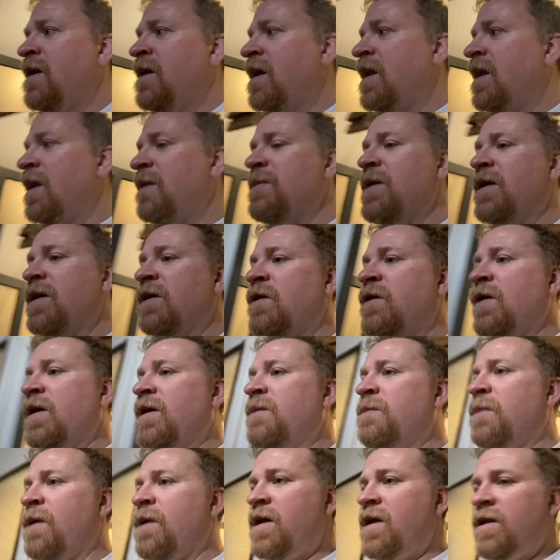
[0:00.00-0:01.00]
And I met
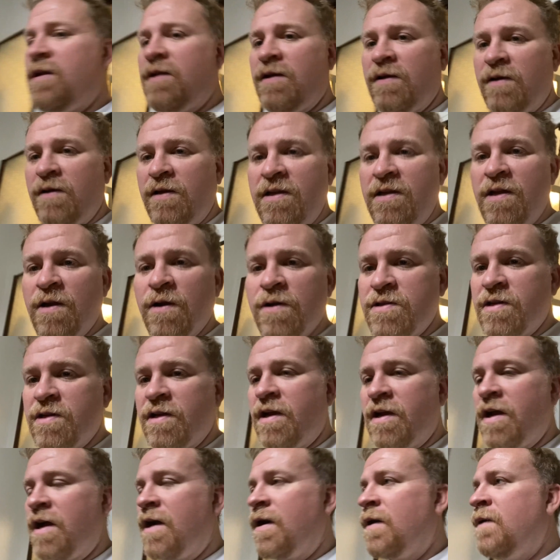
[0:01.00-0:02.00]
Greg Braden years
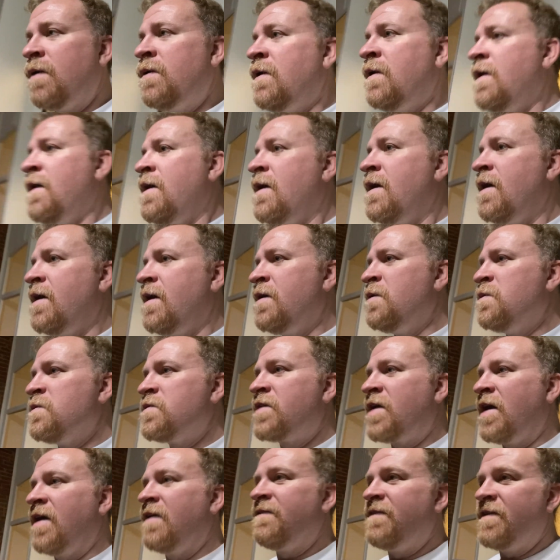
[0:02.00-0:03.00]
ago. He was
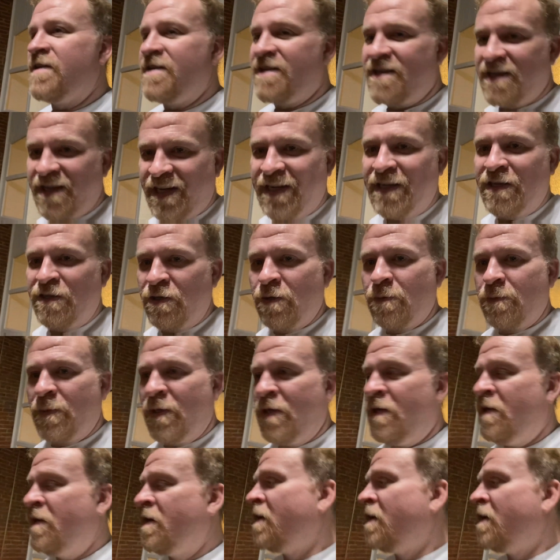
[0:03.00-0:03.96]
kind of a dick to me.